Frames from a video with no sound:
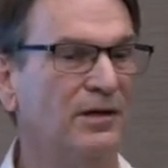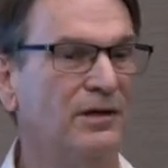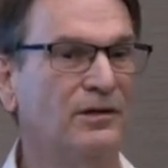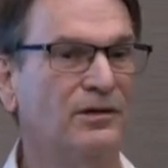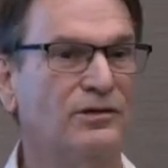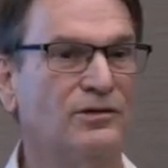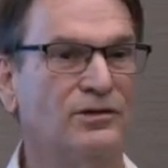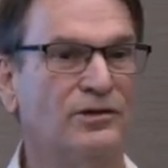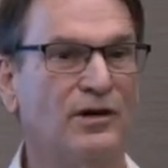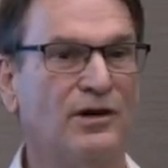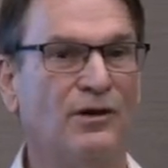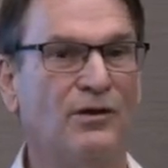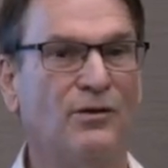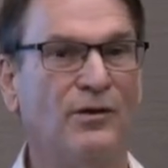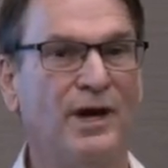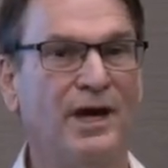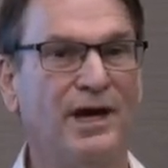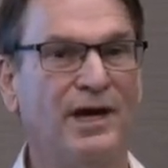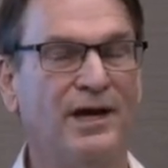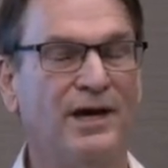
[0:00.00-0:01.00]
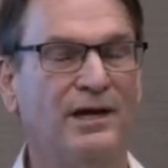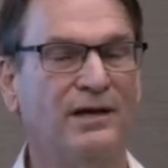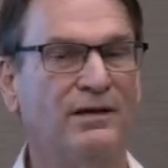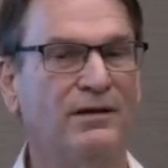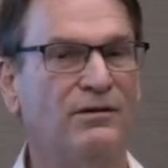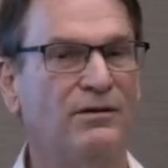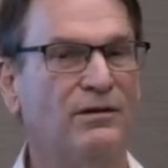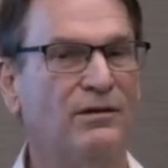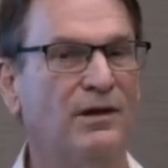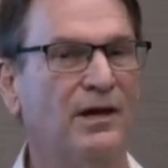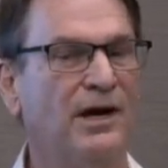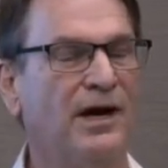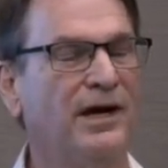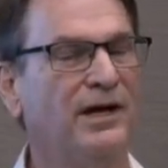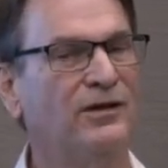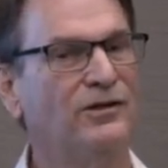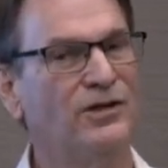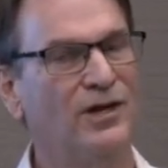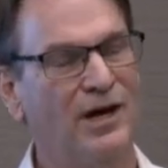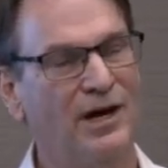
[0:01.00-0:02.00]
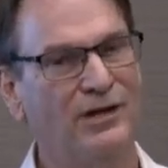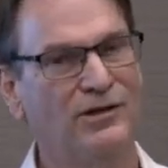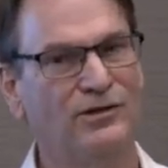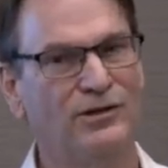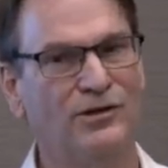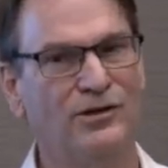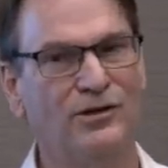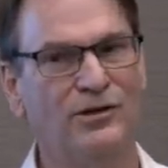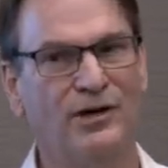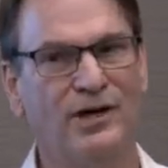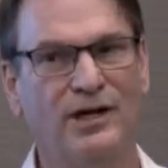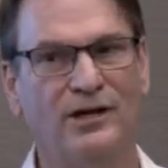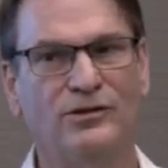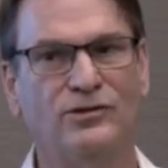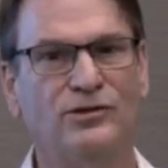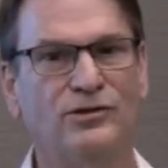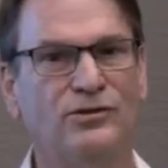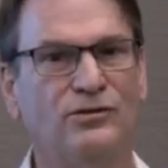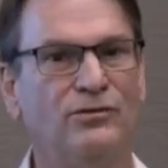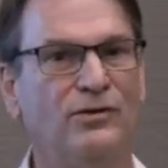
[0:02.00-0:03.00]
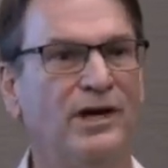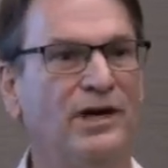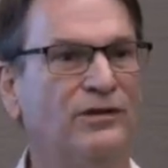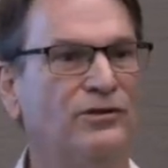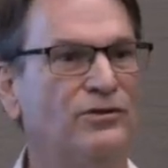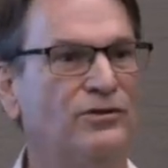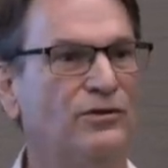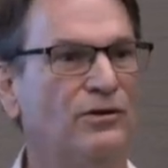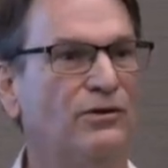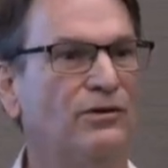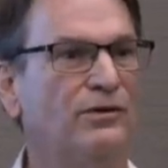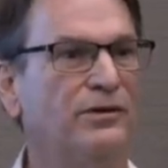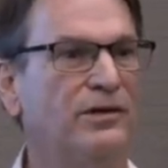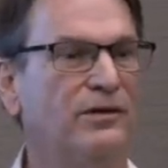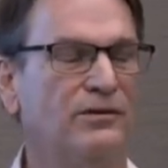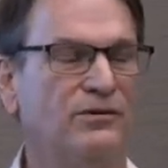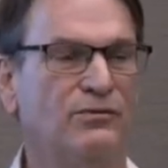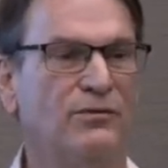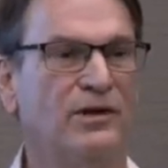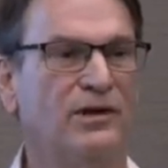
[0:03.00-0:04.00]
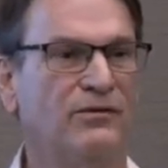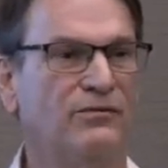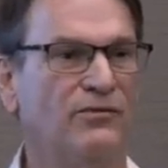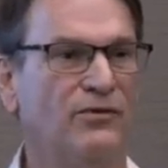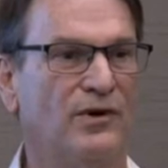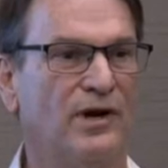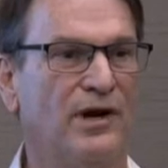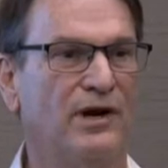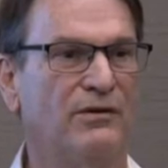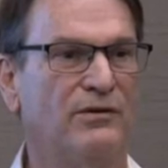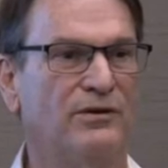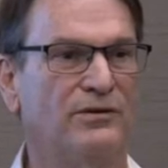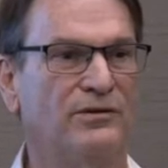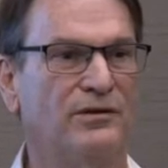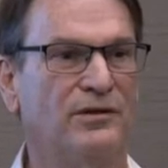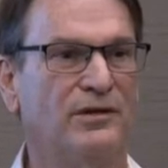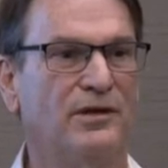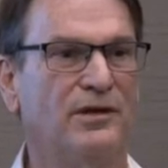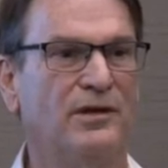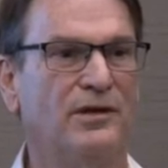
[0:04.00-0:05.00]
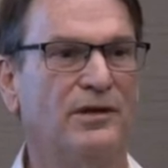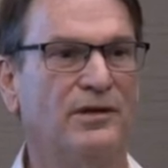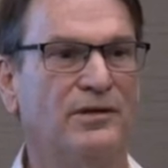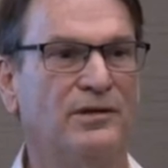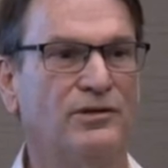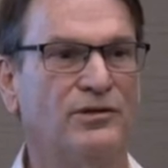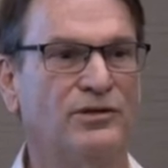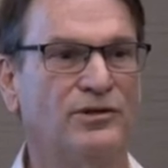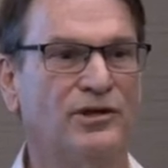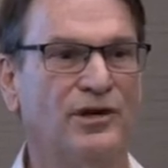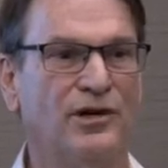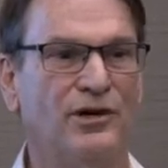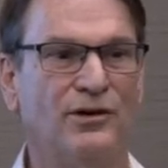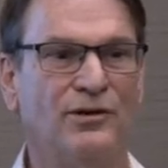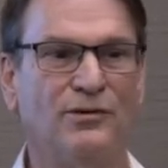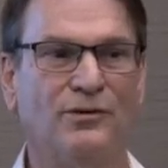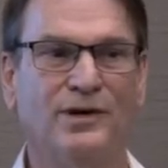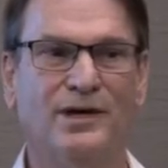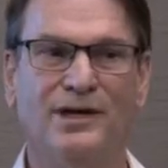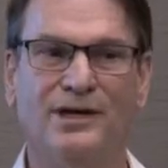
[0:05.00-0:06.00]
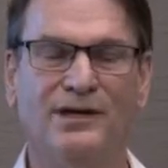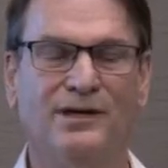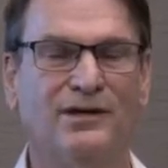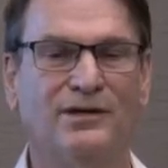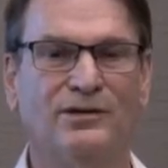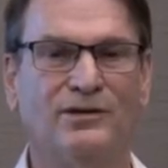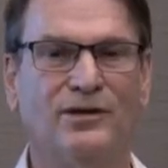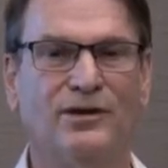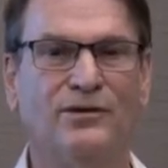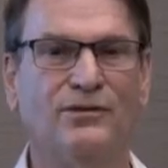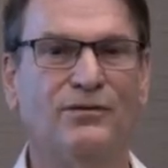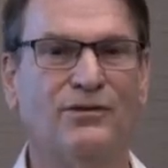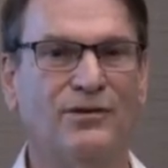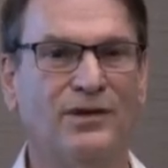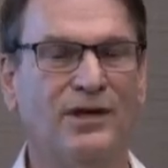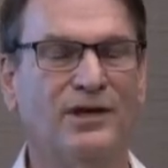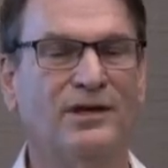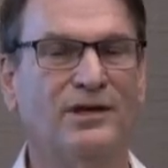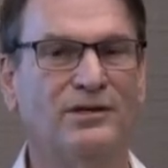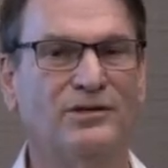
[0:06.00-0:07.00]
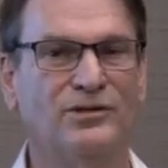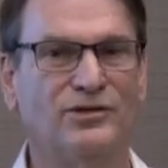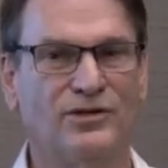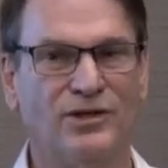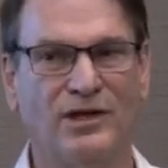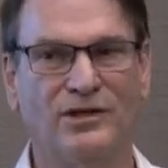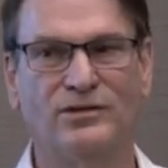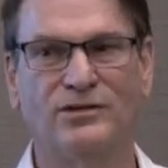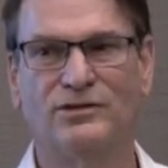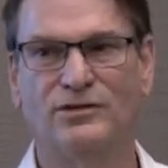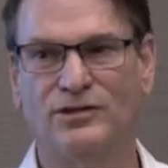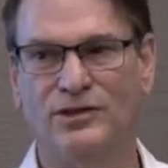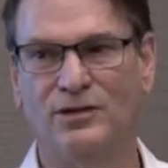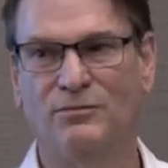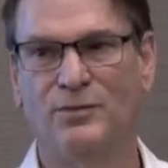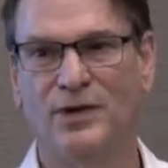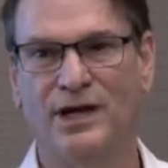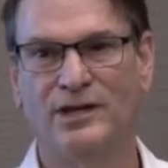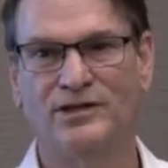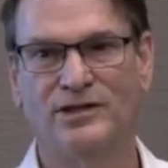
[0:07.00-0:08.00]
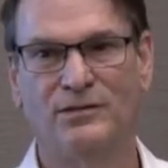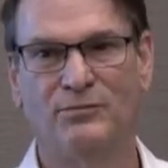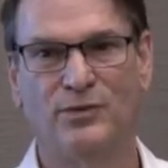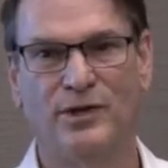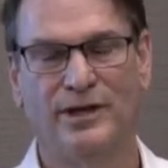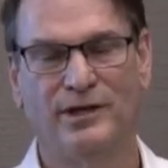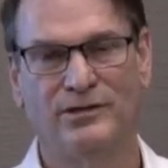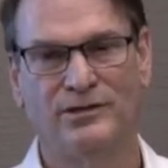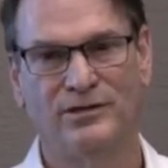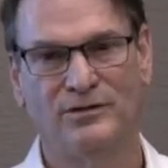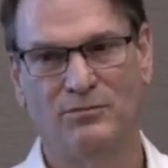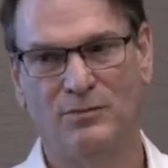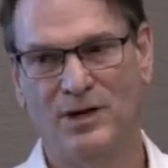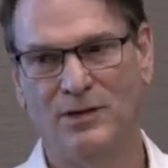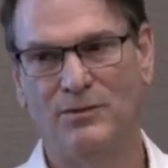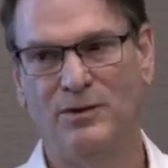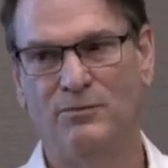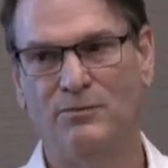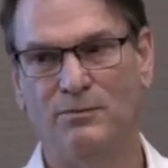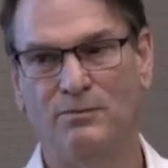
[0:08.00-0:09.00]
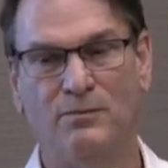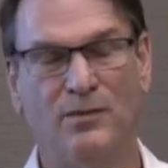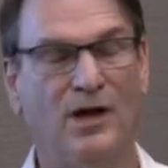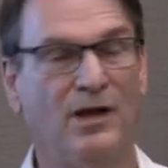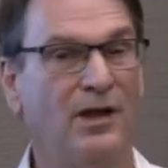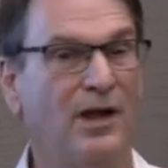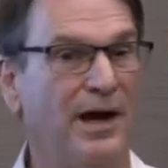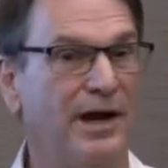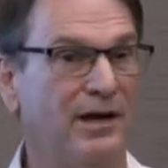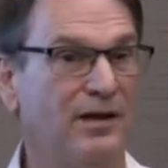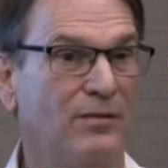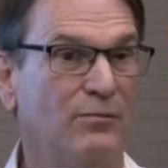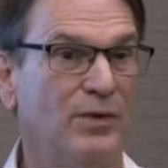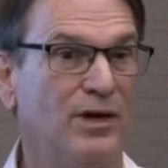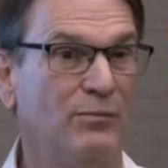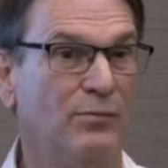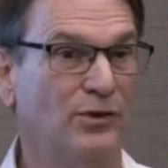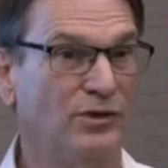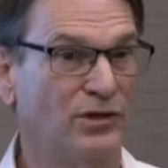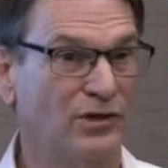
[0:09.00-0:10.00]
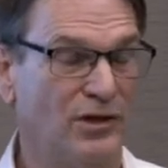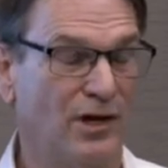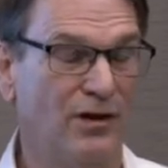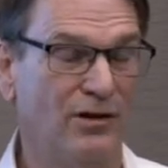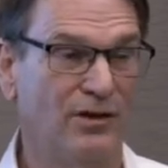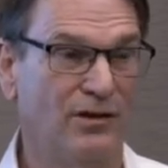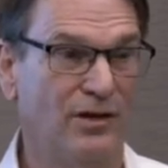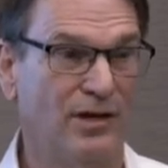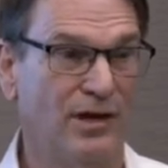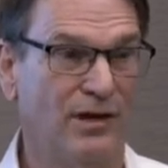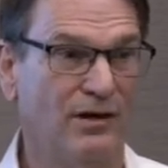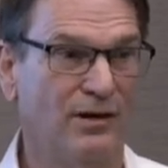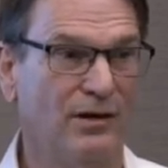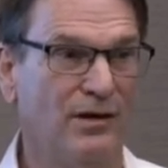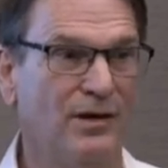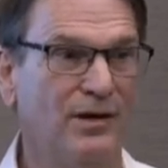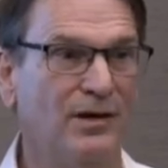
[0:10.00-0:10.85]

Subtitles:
So, and I talked to her, and 2 had sold in 24 hours. So don't think it's just cheap Etsy places. Maybe a lot of the people started there,